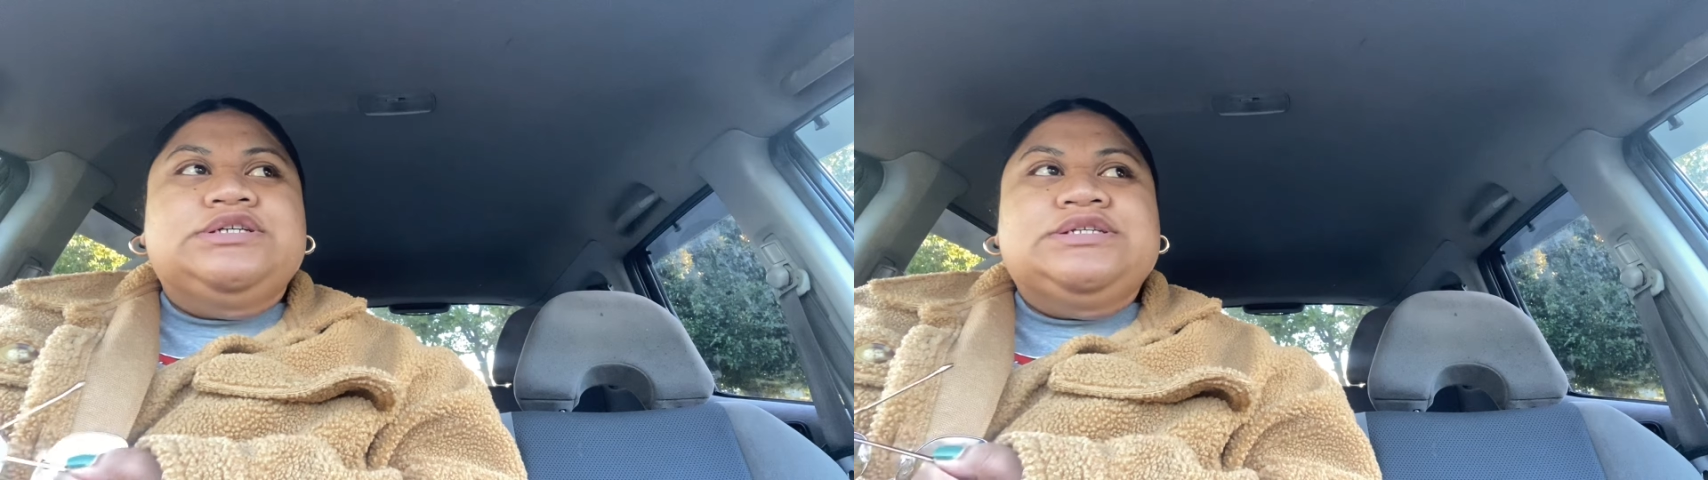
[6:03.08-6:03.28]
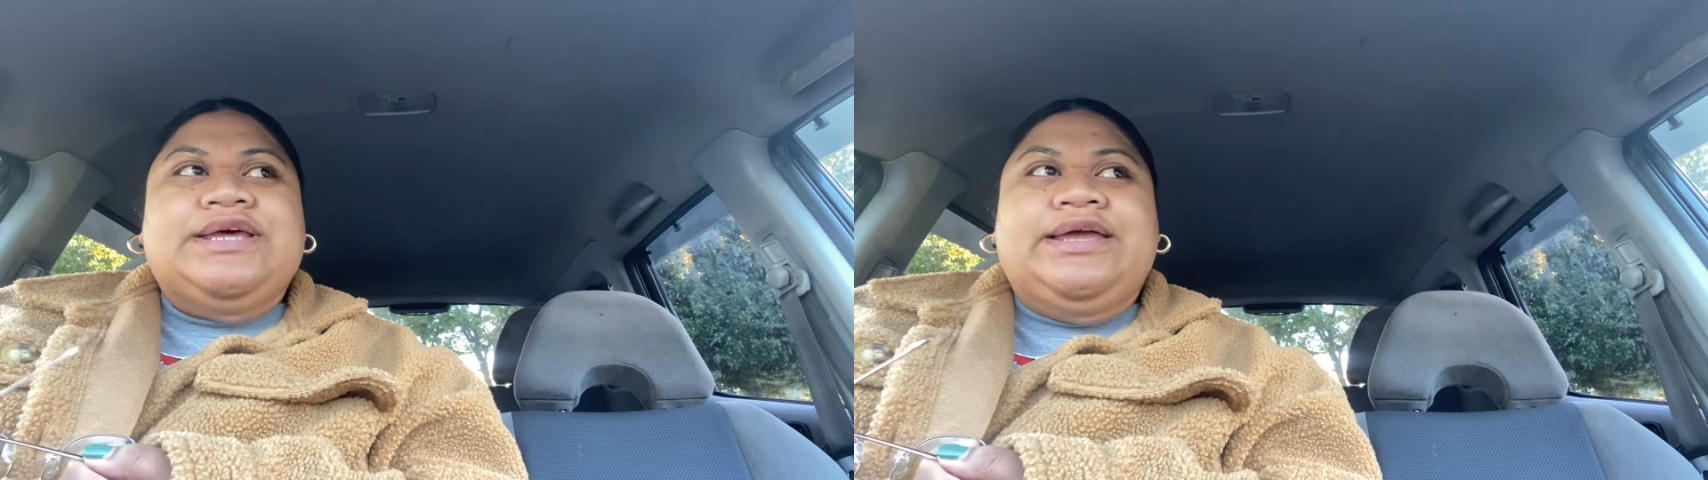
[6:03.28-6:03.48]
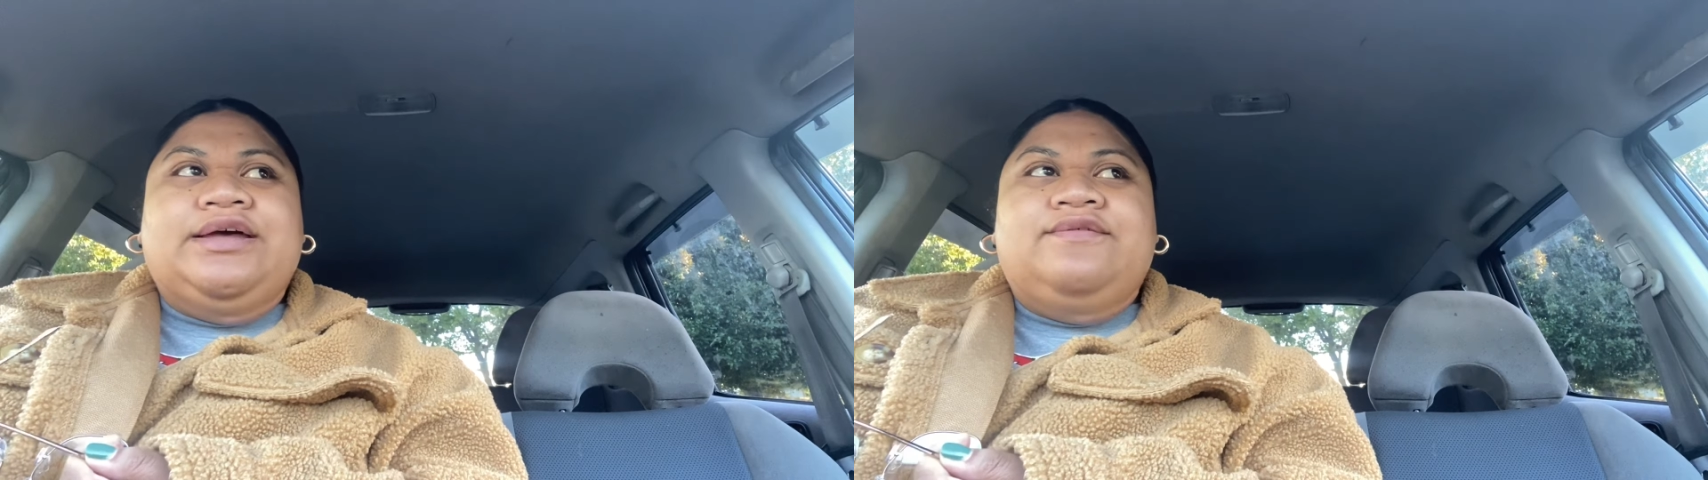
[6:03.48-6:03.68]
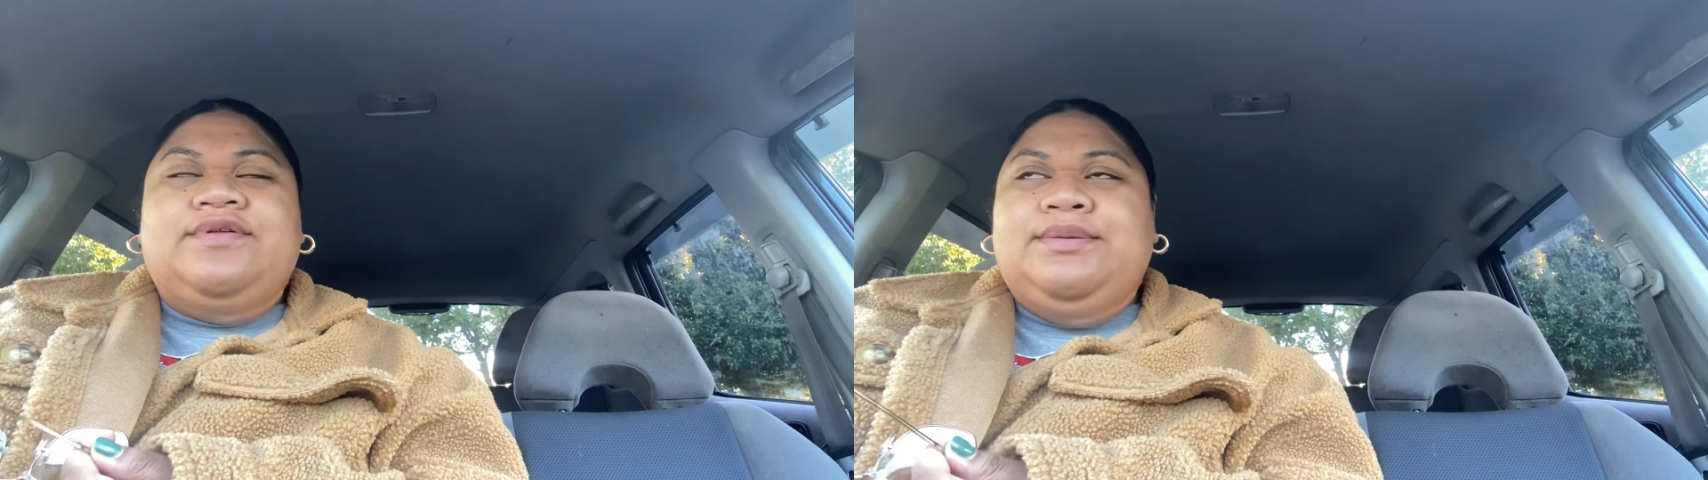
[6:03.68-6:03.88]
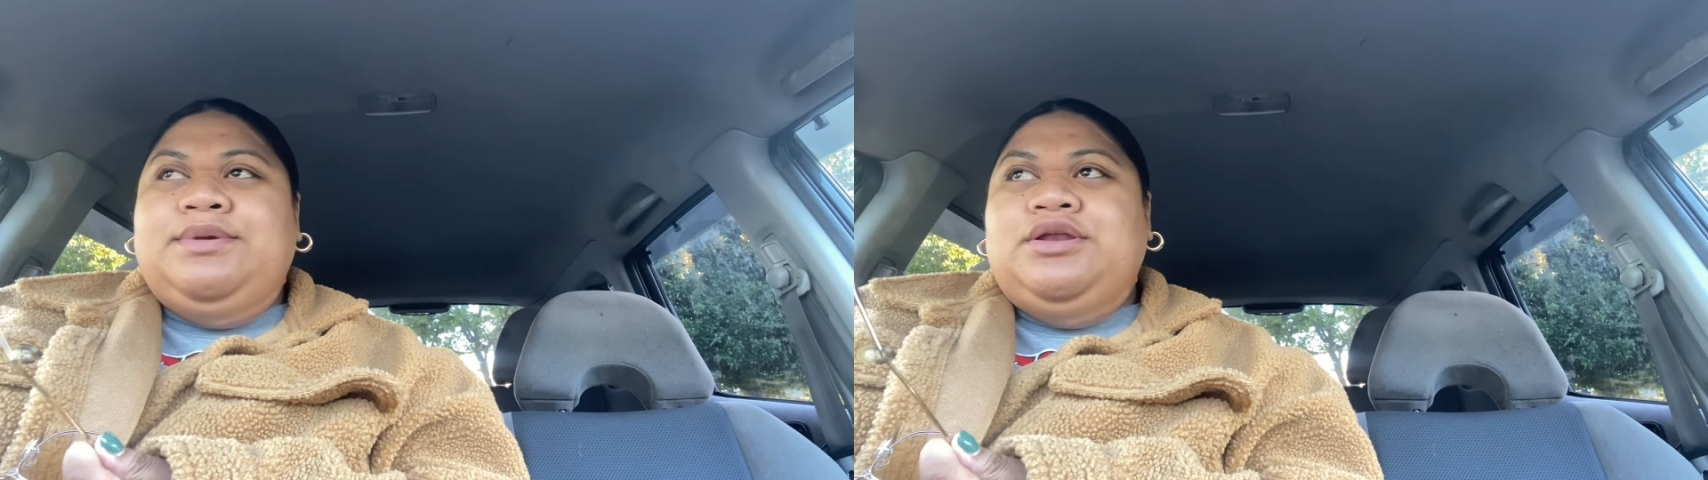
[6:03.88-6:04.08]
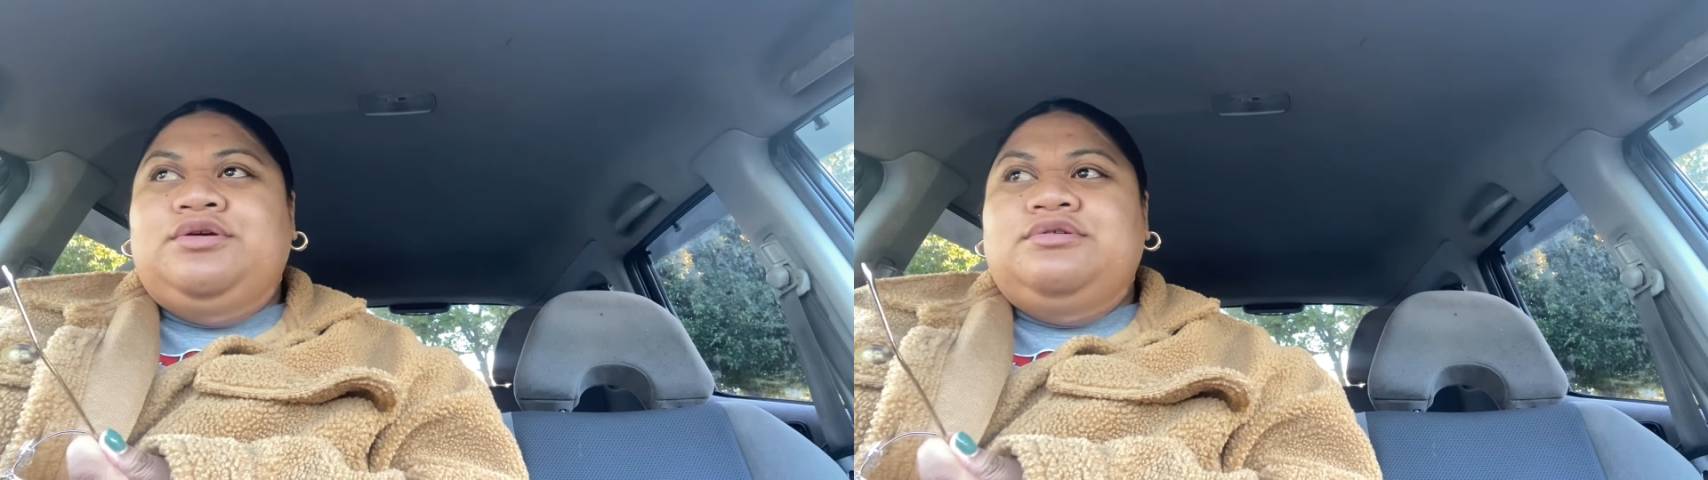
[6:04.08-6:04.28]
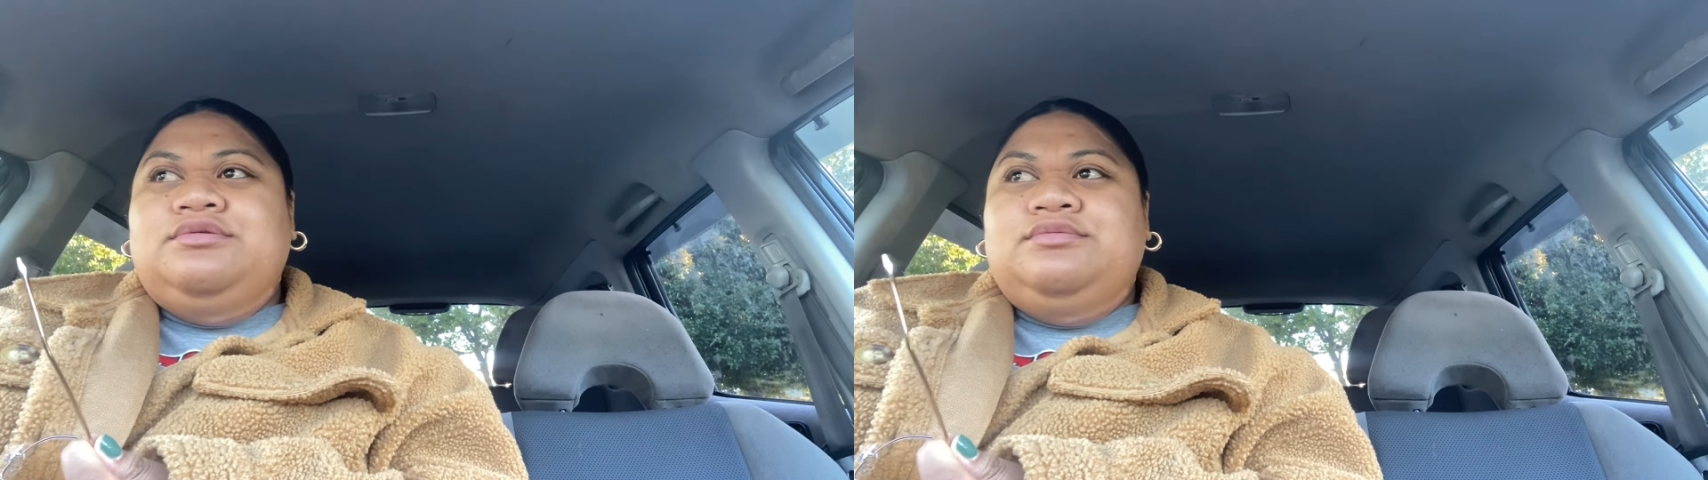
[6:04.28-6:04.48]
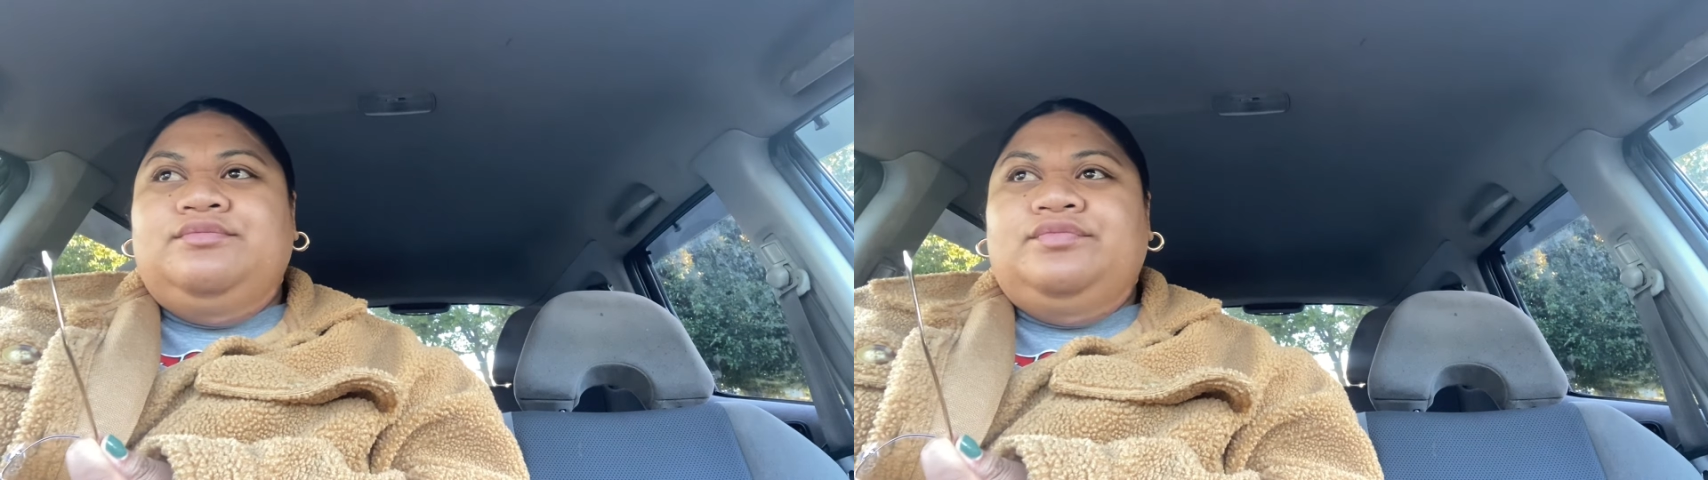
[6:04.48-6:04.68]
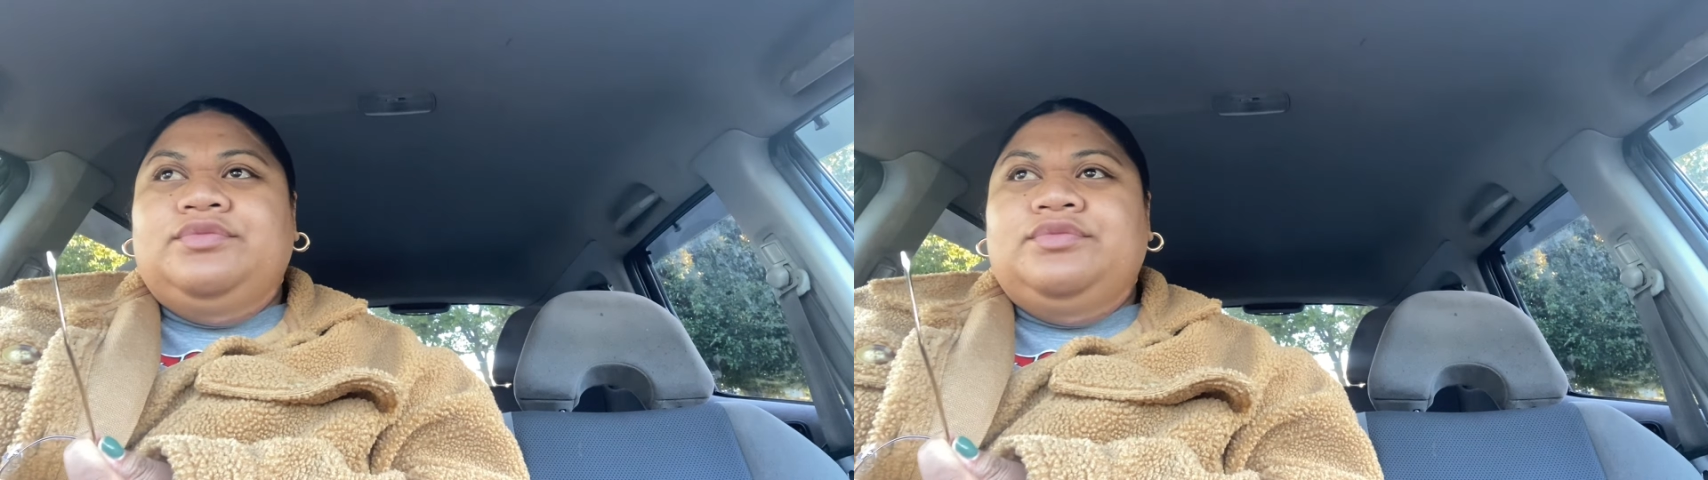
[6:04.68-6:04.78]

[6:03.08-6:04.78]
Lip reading: is like a Filipino